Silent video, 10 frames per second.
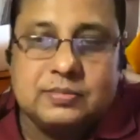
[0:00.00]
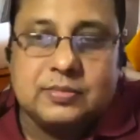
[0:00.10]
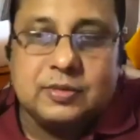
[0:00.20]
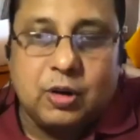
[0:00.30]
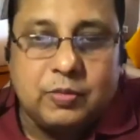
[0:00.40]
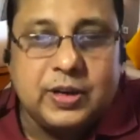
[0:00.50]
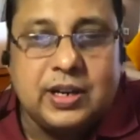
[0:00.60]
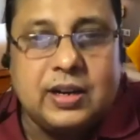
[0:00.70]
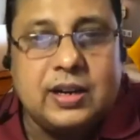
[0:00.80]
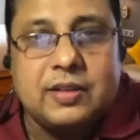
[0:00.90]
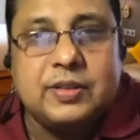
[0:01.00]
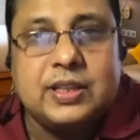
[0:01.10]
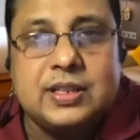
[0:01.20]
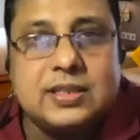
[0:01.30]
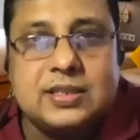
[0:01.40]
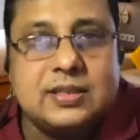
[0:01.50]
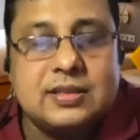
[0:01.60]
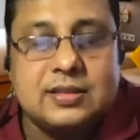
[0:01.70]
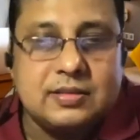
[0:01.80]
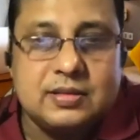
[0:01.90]
what we did at Arvind is
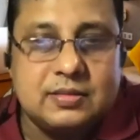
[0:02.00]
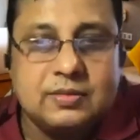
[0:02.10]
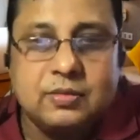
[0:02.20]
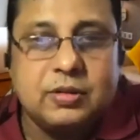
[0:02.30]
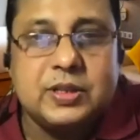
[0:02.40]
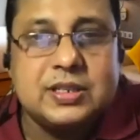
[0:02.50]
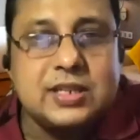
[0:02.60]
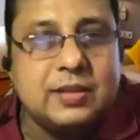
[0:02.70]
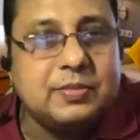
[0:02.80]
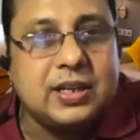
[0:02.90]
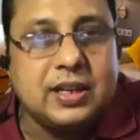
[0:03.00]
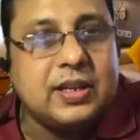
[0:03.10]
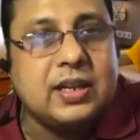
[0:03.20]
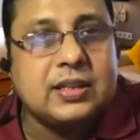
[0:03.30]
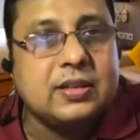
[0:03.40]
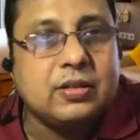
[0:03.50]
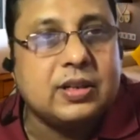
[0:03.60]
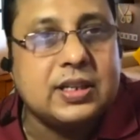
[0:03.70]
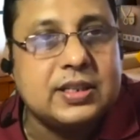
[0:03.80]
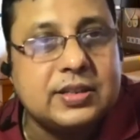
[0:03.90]
going to be the same that any other
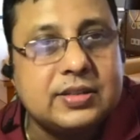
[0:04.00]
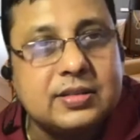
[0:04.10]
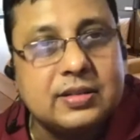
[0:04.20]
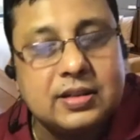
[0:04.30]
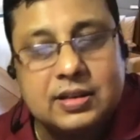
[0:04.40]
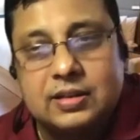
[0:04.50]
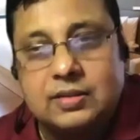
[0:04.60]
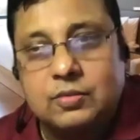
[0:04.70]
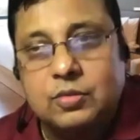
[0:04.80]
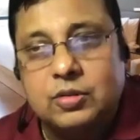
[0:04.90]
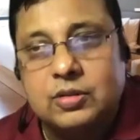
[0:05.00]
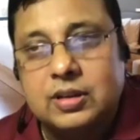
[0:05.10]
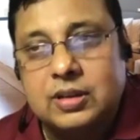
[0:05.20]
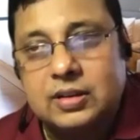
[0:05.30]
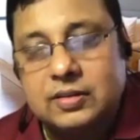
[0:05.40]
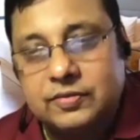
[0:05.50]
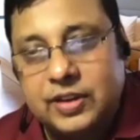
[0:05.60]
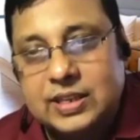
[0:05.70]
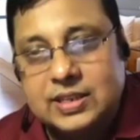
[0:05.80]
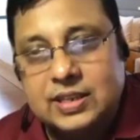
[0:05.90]
organization would
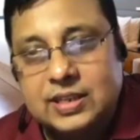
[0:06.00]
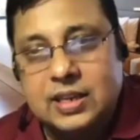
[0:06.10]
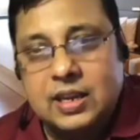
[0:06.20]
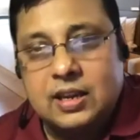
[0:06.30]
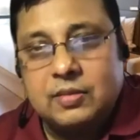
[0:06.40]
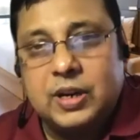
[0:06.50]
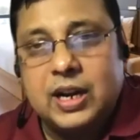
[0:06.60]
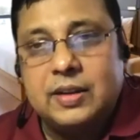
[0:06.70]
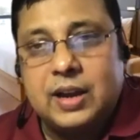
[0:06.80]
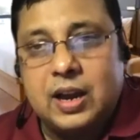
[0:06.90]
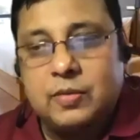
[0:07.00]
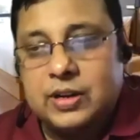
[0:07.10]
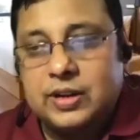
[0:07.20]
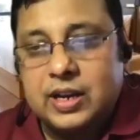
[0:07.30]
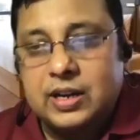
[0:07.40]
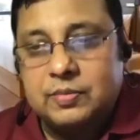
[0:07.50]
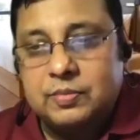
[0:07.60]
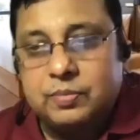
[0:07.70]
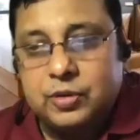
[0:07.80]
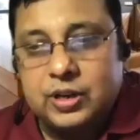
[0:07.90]
face. But I will try and
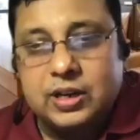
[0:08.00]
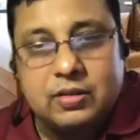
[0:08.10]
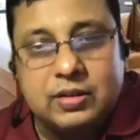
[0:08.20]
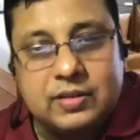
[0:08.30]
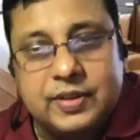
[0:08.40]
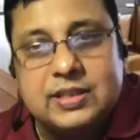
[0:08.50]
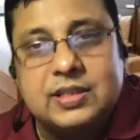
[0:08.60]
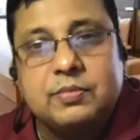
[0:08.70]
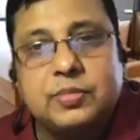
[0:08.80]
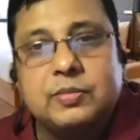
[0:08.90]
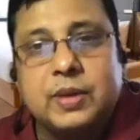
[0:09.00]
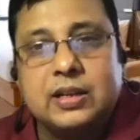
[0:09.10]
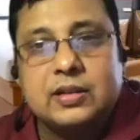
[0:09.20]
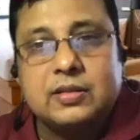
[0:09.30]
put it down in very simple manner.